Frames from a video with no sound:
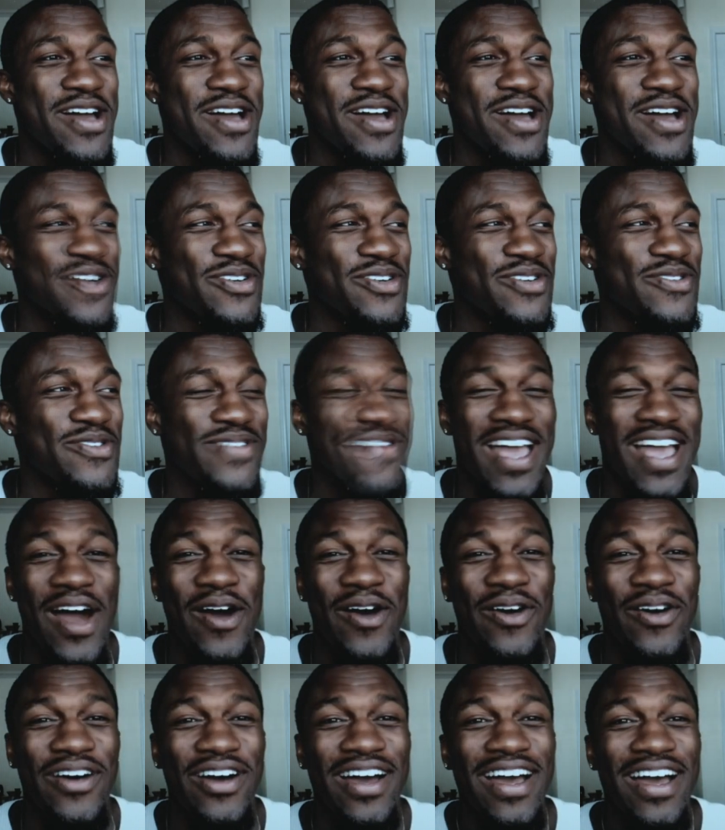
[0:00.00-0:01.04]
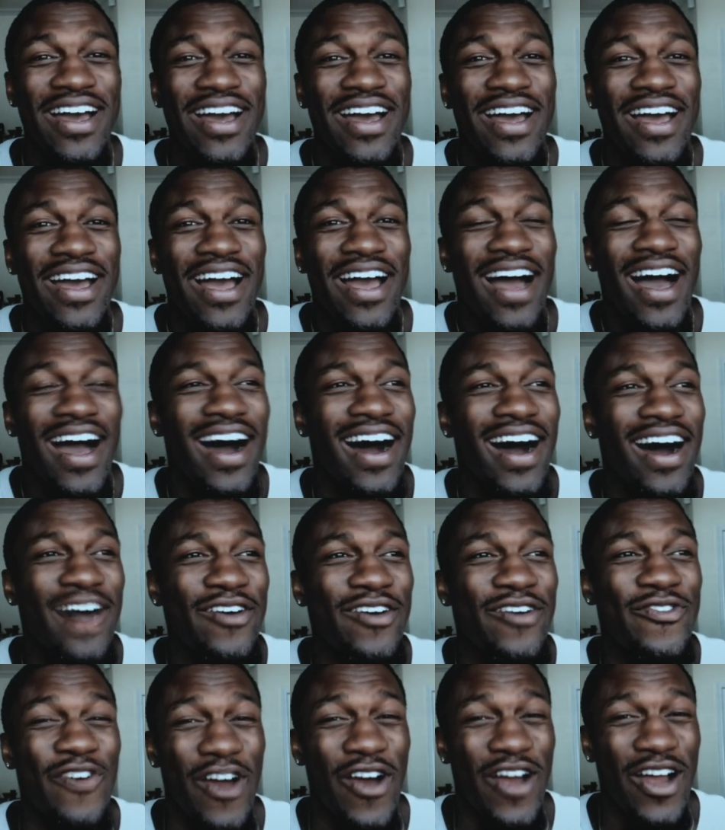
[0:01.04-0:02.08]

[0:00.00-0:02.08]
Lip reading: you're going to be out for a